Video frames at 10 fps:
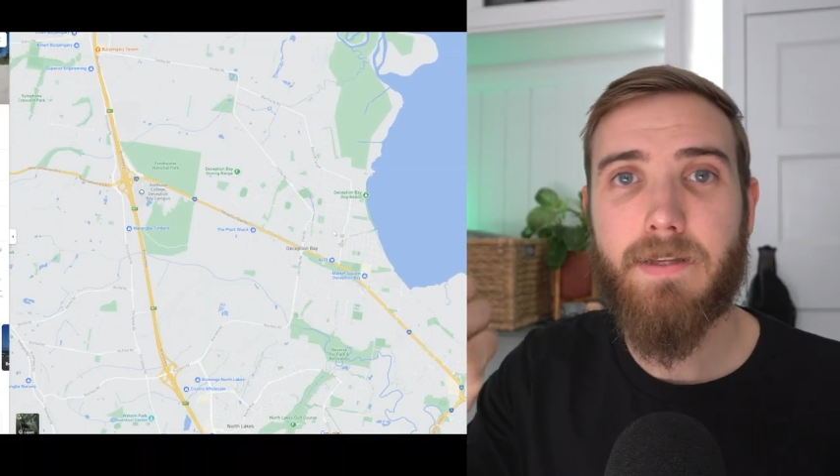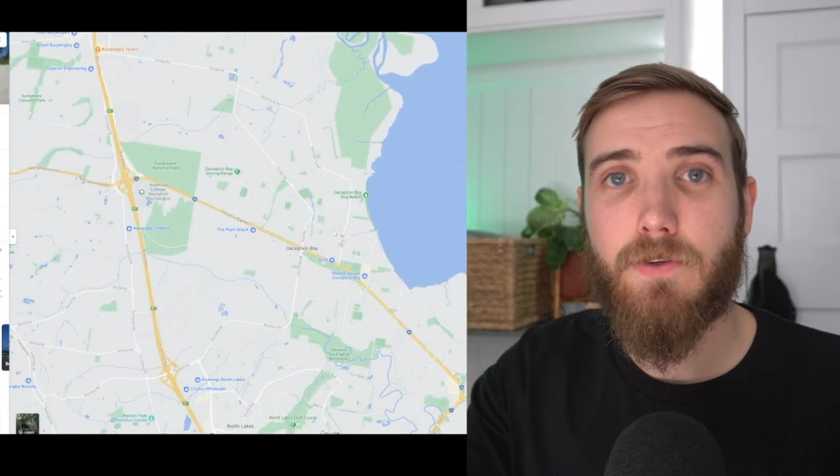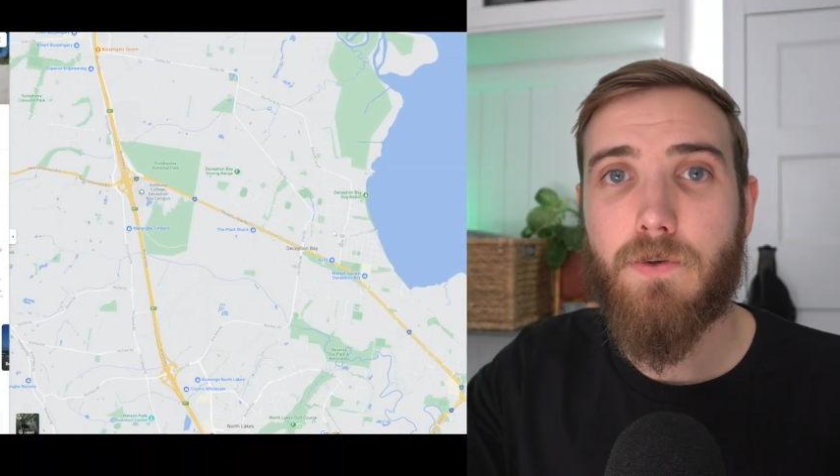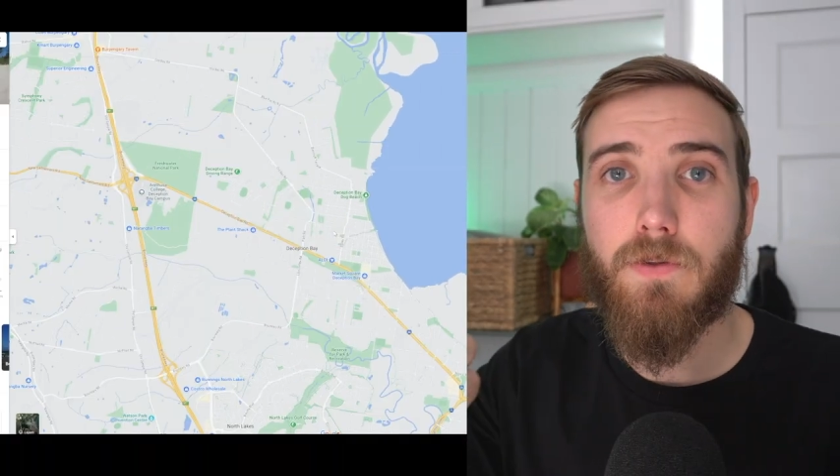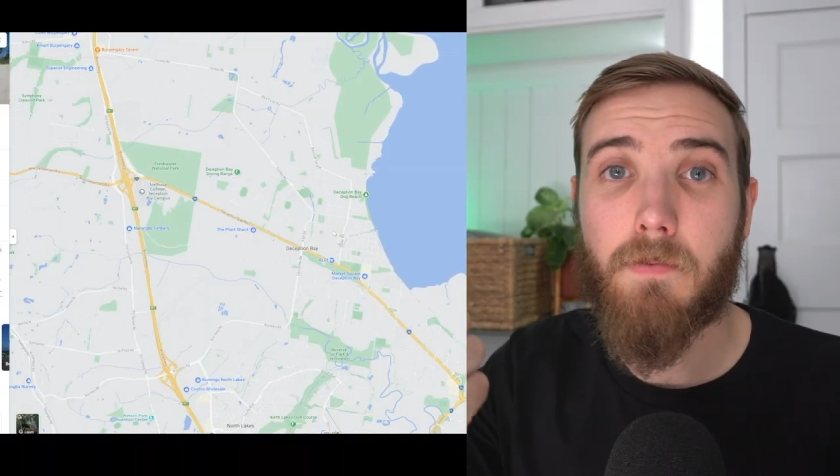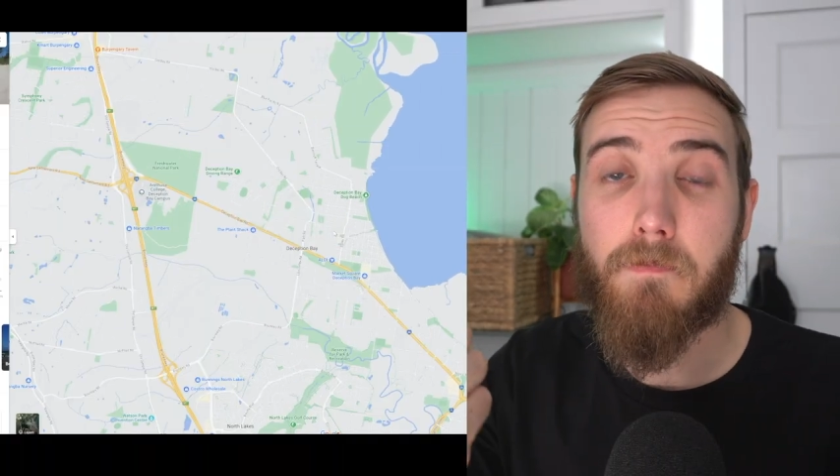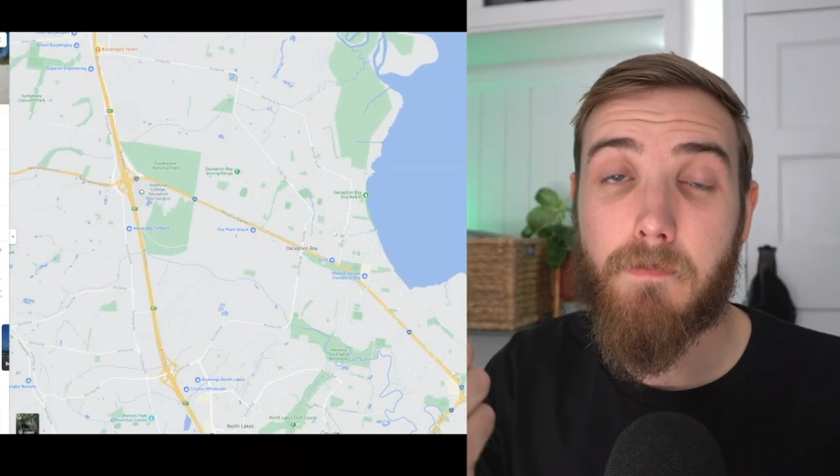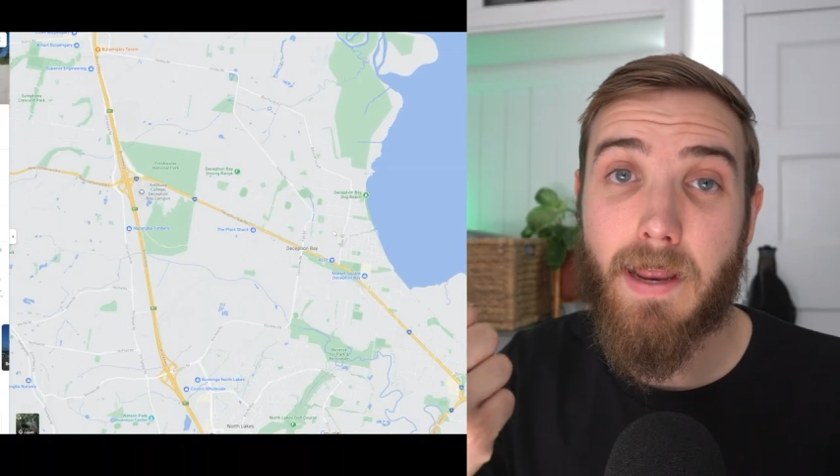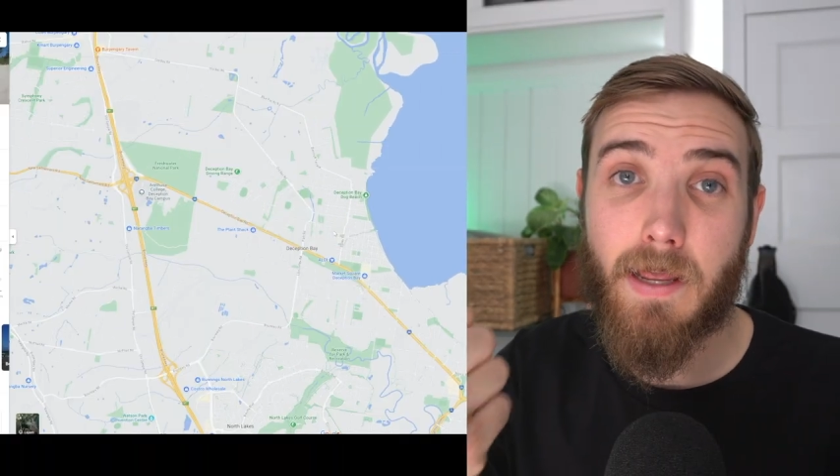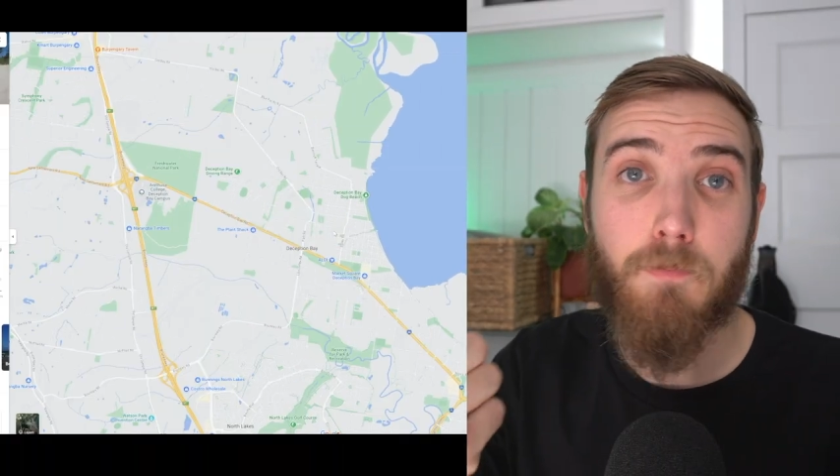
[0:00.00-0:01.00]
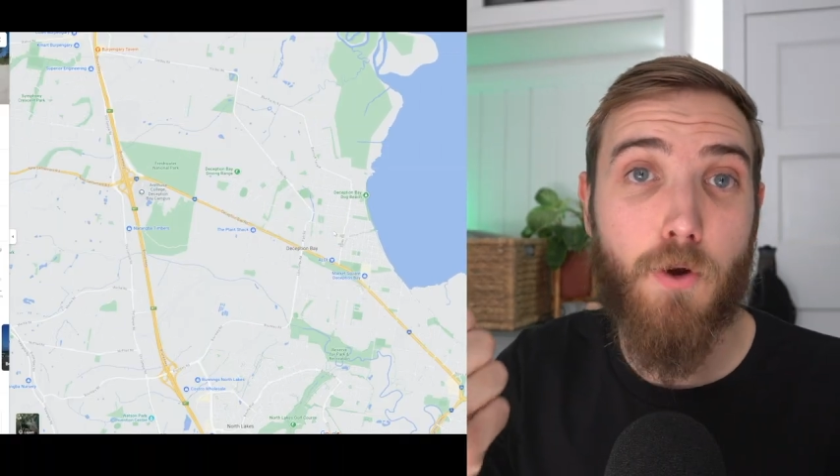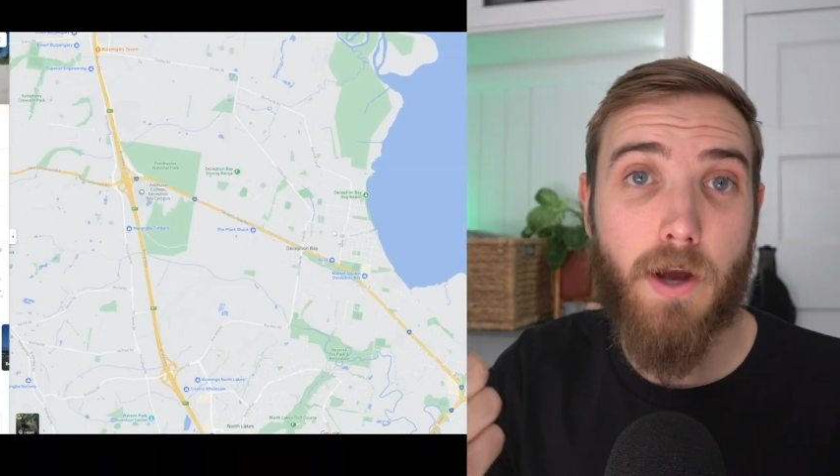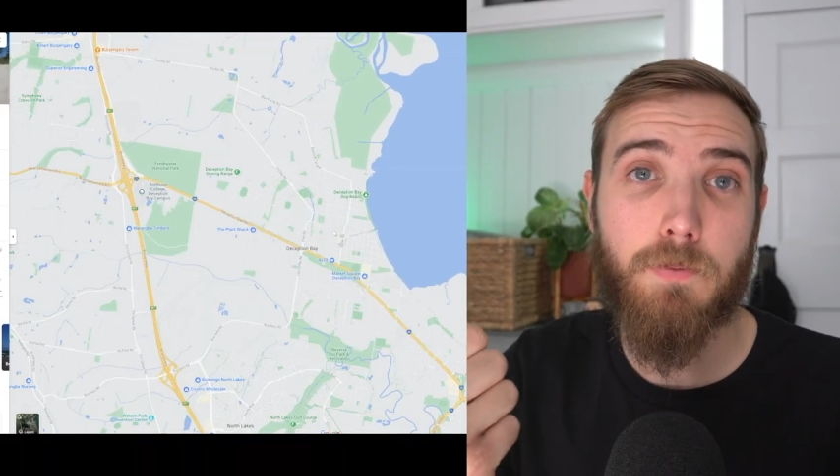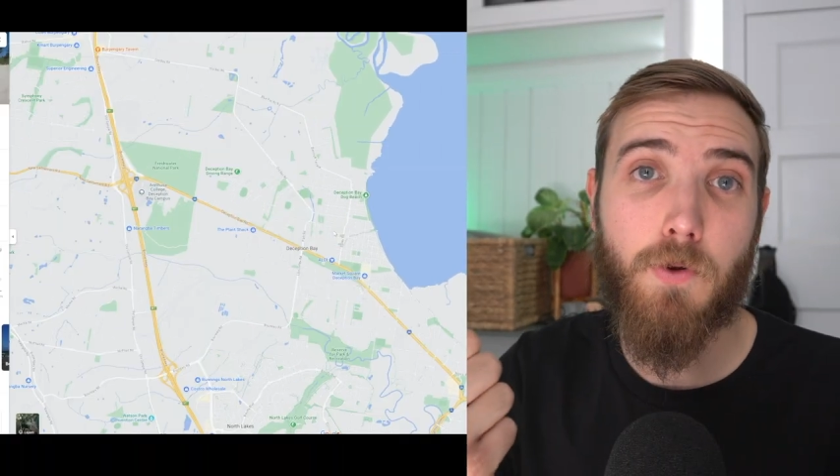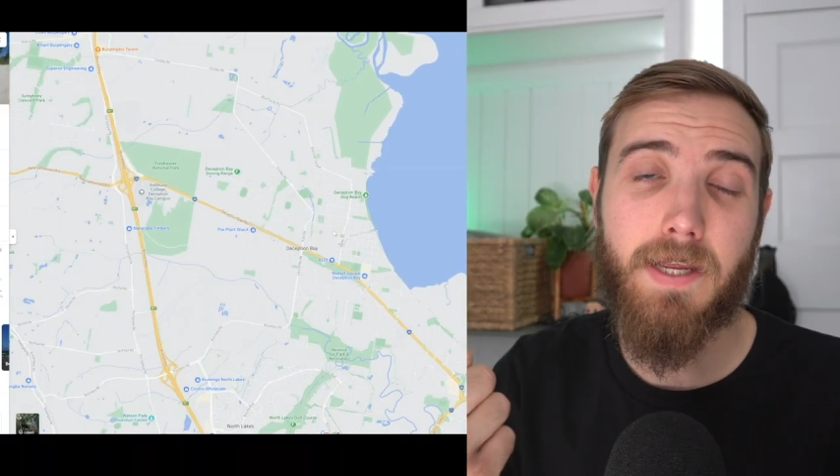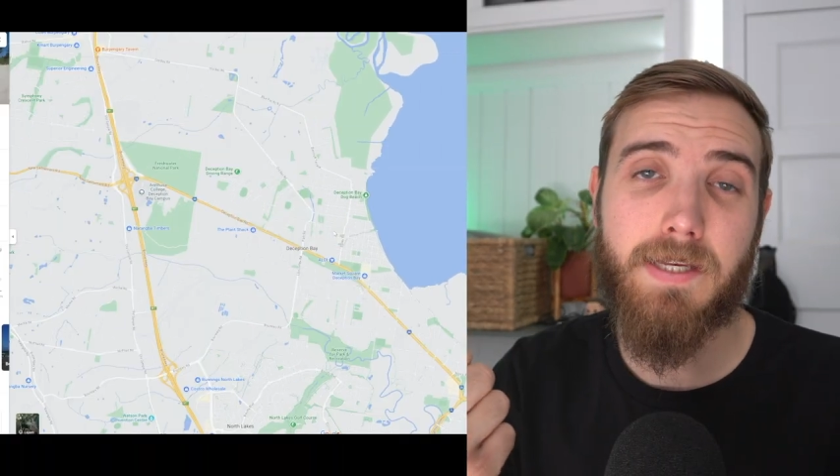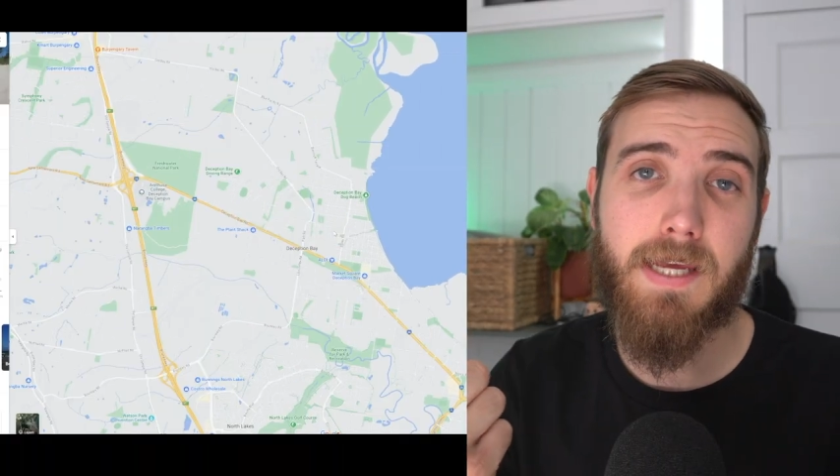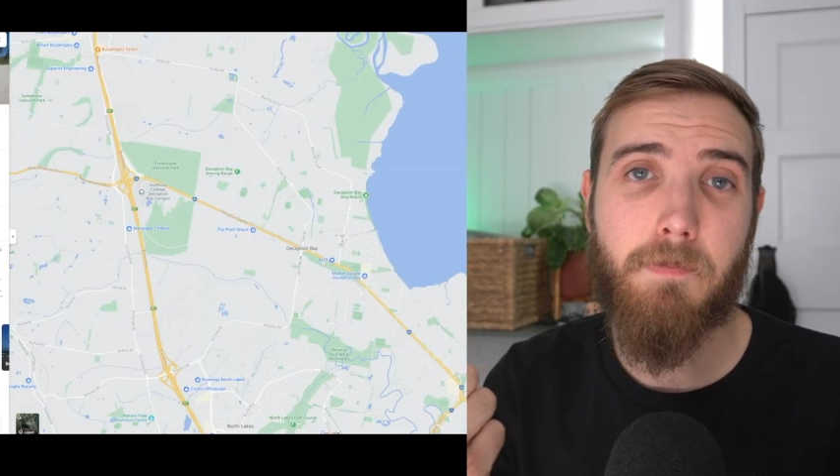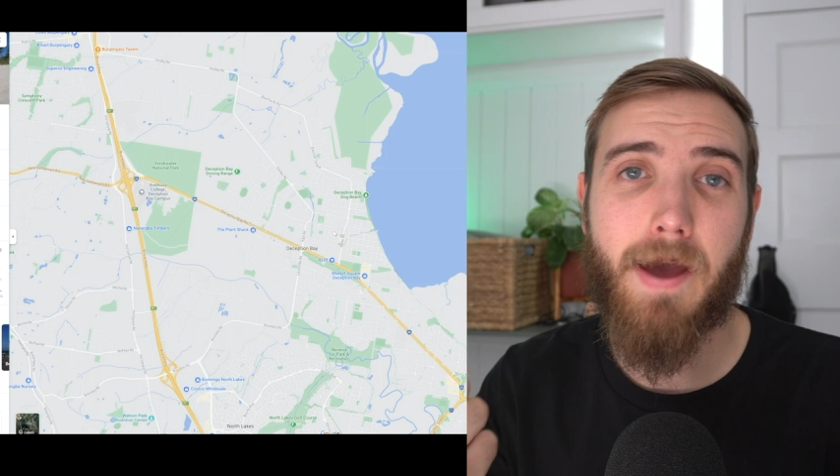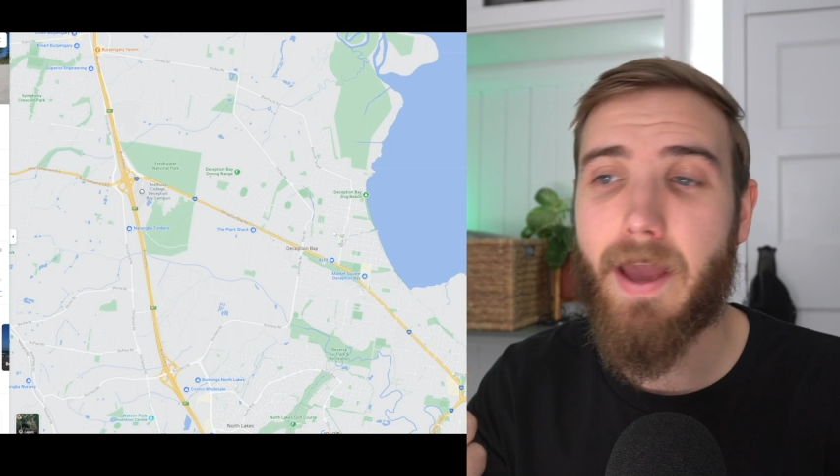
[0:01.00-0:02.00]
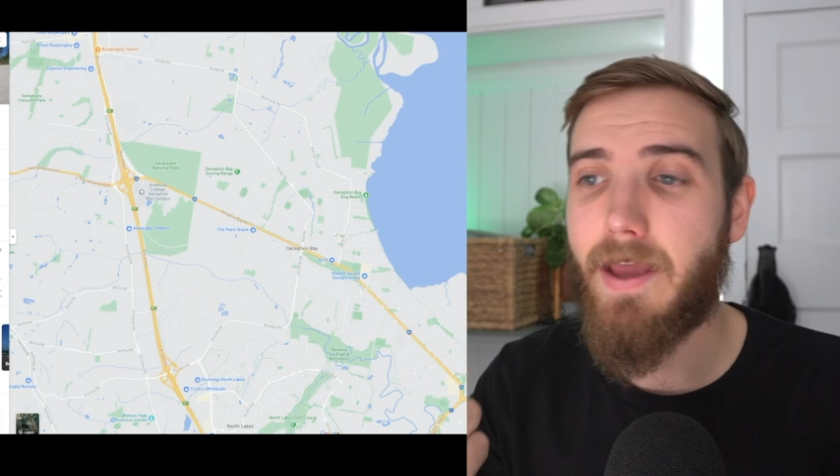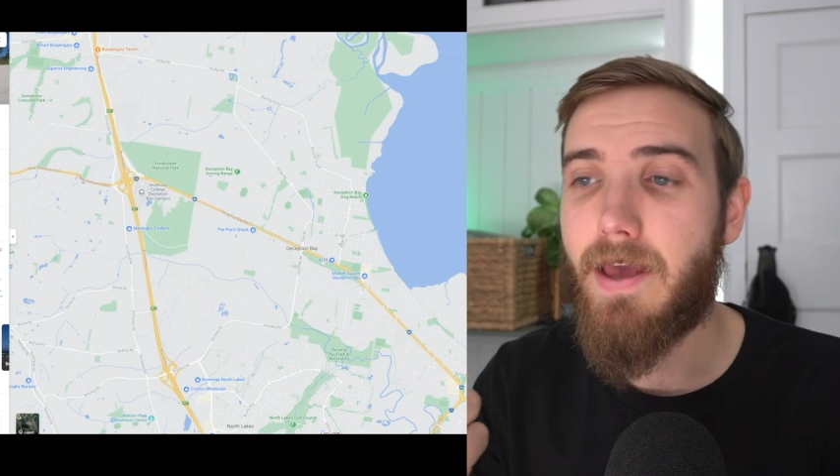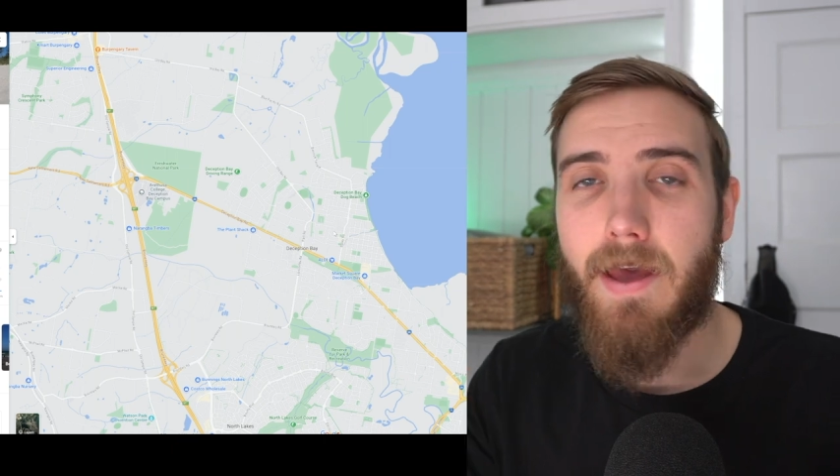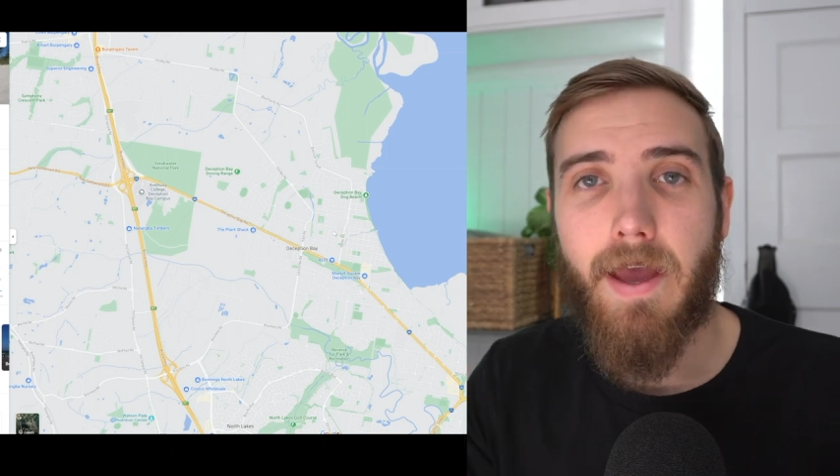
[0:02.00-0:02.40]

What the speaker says: to the median price point in D-Bay.